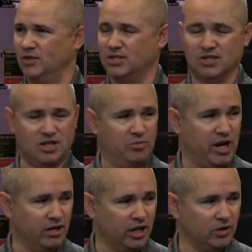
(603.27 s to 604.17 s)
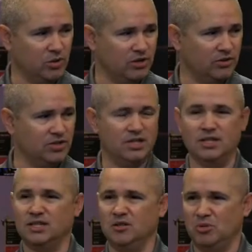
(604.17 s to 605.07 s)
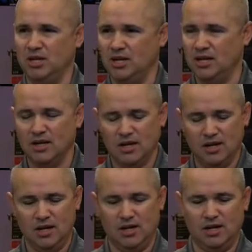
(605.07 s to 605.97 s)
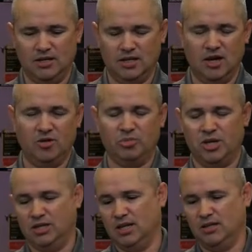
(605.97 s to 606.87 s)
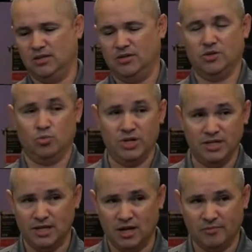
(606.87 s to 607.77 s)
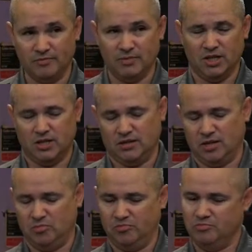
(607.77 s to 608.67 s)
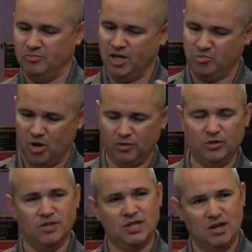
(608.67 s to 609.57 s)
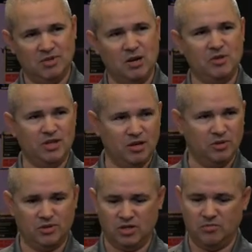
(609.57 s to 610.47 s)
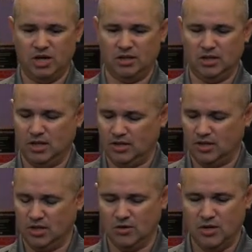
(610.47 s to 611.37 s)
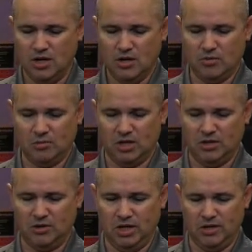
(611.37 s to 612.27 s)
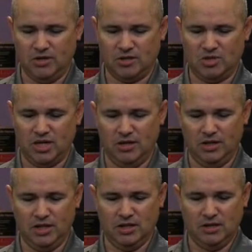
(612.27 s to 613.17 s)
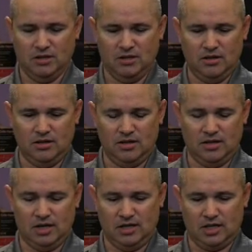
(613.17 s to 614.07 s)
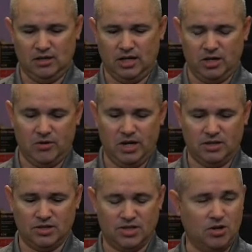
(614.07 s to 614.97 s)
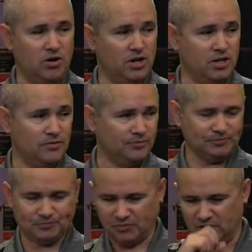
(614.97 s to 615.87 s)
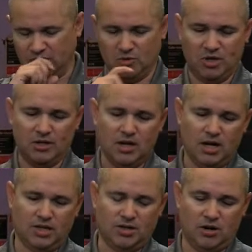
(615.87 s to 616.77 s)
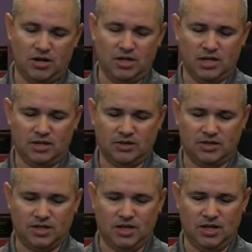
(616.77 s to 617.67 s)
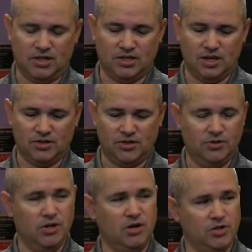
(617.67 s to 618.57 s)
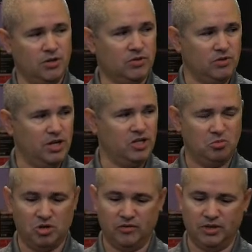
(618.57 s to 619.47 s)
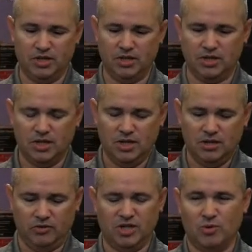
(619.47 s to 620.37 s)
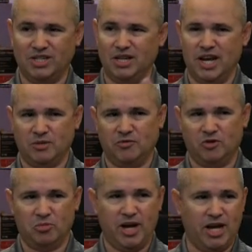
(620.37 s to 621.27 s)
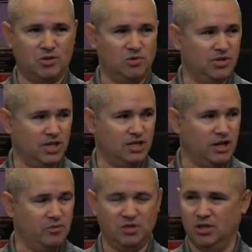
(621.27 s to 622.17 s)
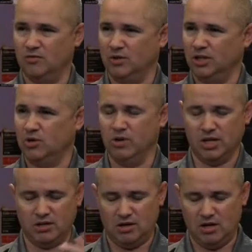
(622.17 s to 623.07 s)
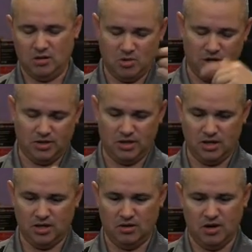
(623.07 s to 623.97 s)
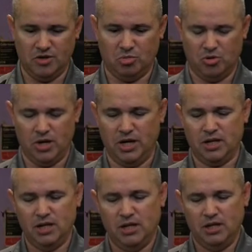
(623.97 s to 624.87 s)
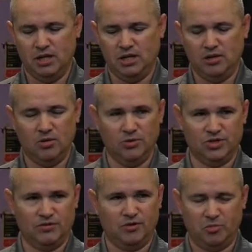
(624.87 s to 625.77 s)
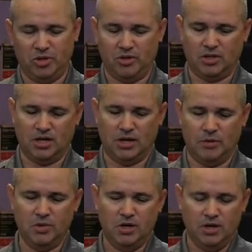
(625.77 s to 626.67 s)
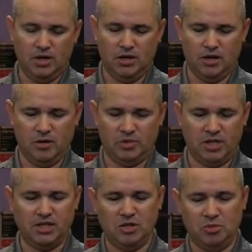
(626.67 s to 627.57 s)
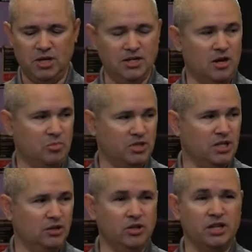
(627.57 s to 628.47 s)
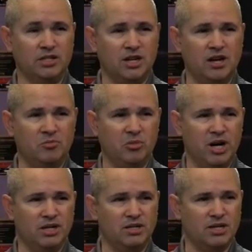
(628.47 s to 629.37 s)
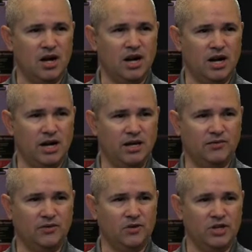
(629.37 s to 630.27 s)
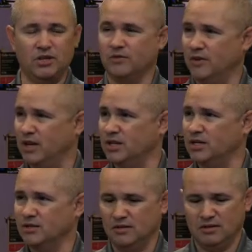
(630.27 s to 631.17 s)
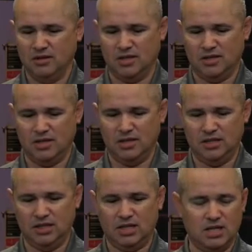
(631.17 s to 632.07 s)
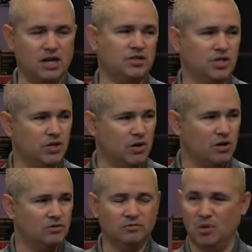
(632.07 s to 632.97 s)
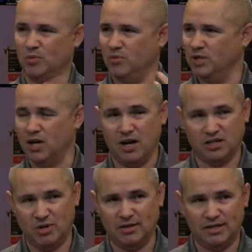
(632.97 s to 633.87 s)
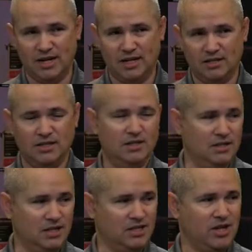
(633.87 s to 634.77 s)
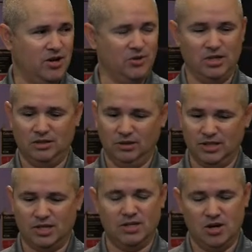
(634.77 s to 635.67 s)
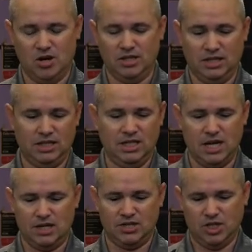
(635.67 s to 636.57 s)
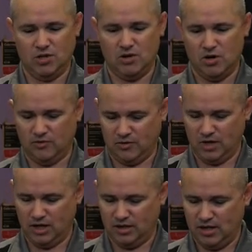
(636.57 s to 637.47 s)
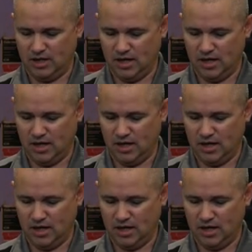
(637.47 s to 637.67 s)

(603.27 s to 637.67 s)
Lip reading: This is a command line one. There's TCP dump, and then there's WinDump. They both do the same type of thing, but they're command line. So what I'm going to do here is I'm telling it, I go ahead and start it. Excuse me. I start it, and you can see it says sudo, so it's raising privileges. The reason why it didn't ask me for a password is I typed it in really quick on the break, and it holds it for a period of time. TCP dump, but then look, it's got -I for interface, and then ETH0. Remember we talked about that? It's telling it listen on ETH0 for anything.